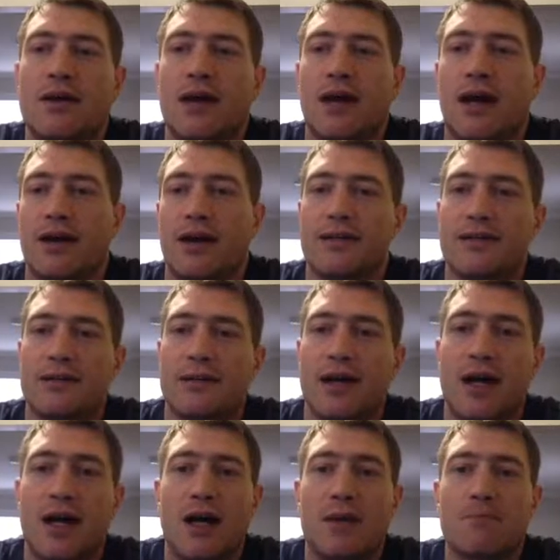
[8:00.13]
All right.
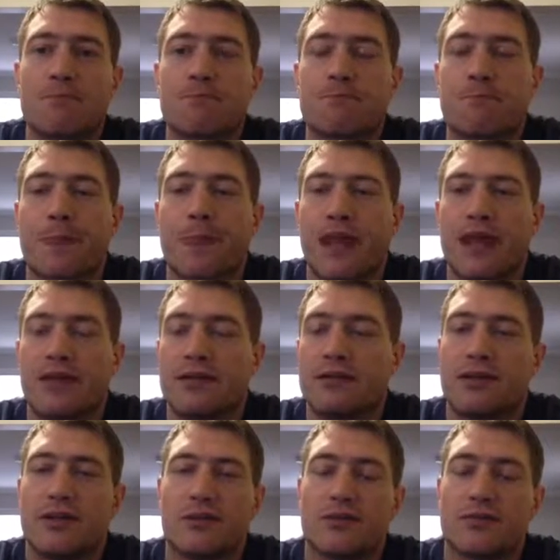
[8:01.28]

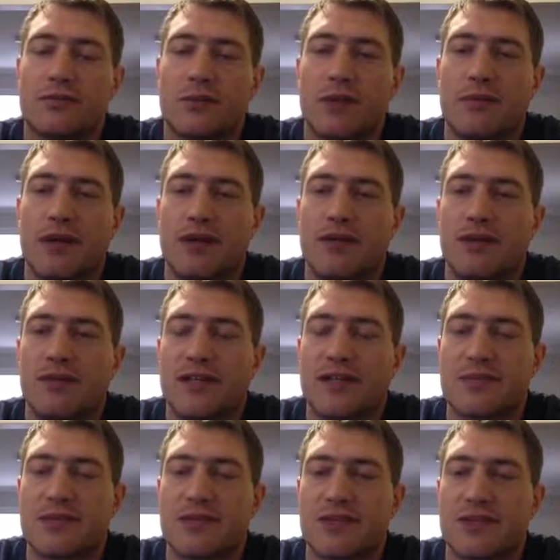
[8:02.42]
Don't worry about unit
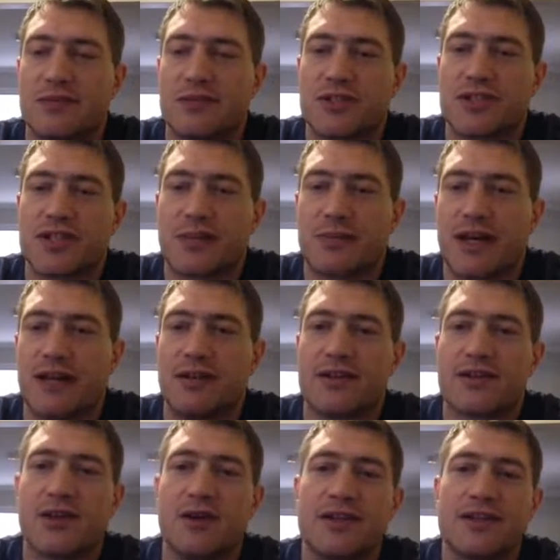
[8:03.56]
investment trust. We'll just skip that. Let's
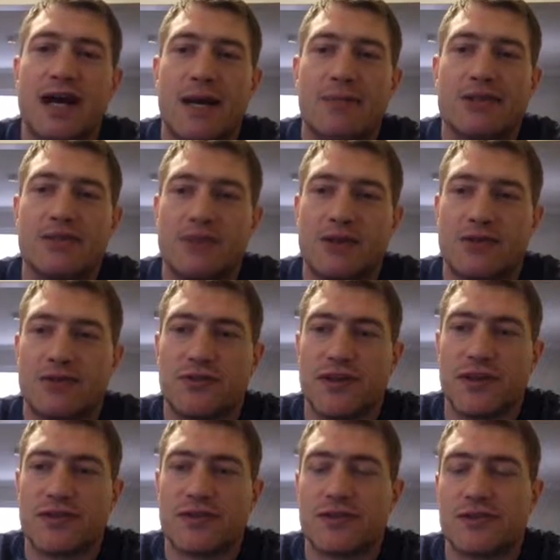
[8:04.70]
go to types of mutual
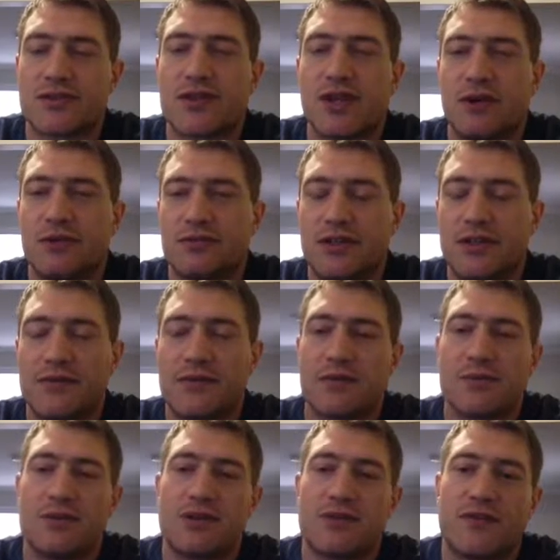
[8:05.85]
funds. So different types
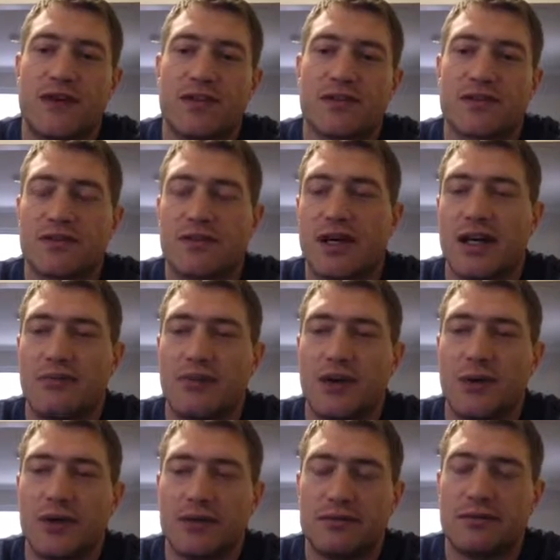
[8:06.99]
of mutual funds, kind of
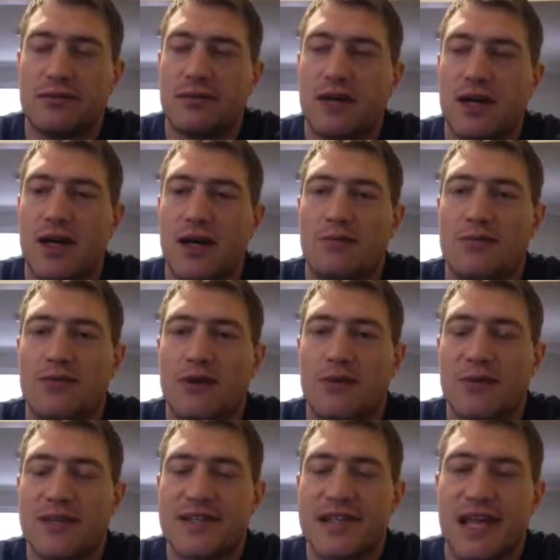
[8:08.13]
going from
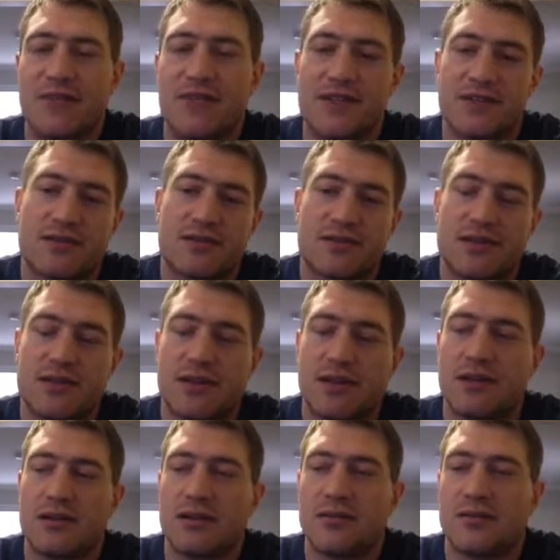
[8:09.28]
the safest to
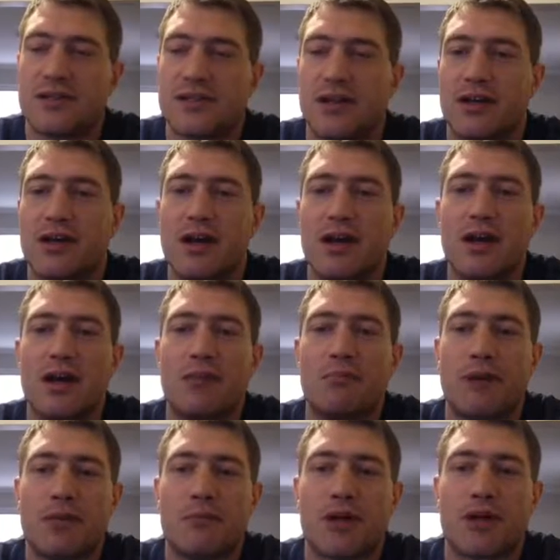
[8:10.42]
the riskier.
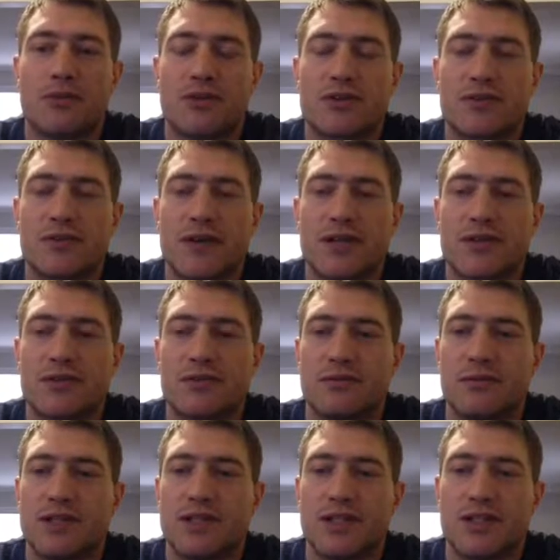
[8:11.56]
Money market mutual funds,
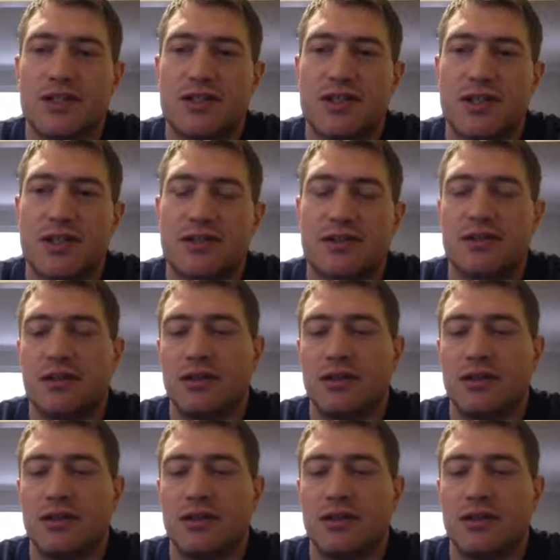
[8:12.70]
which is just